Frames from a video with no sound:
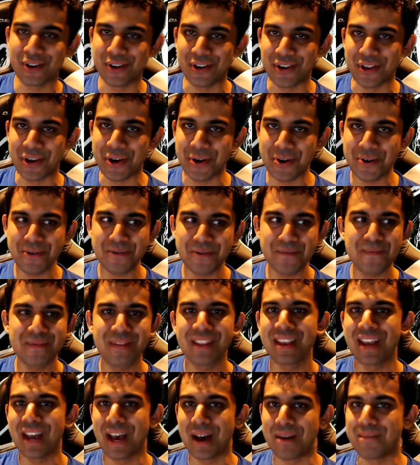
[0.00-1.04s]
know,
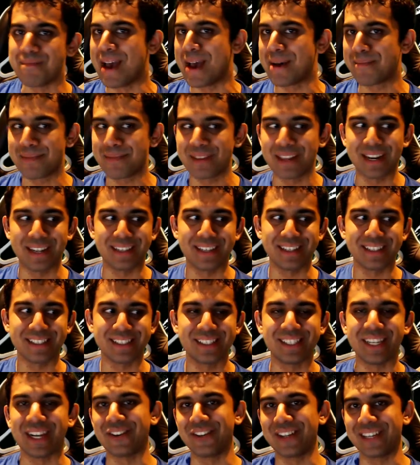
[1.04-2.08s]
a map that I think is
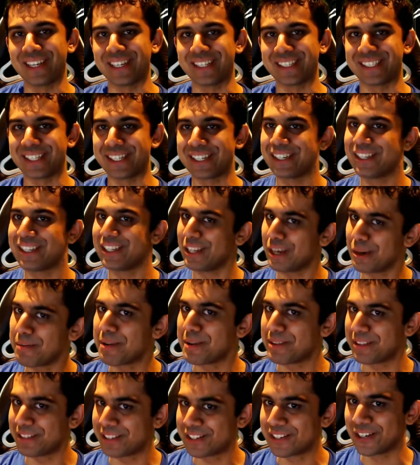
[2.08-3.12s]
generally considered a little
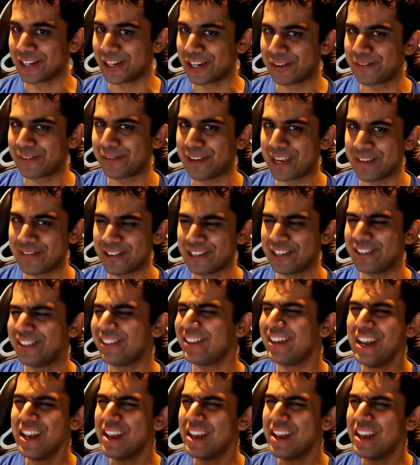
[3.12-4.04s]
bit Zerg-favored,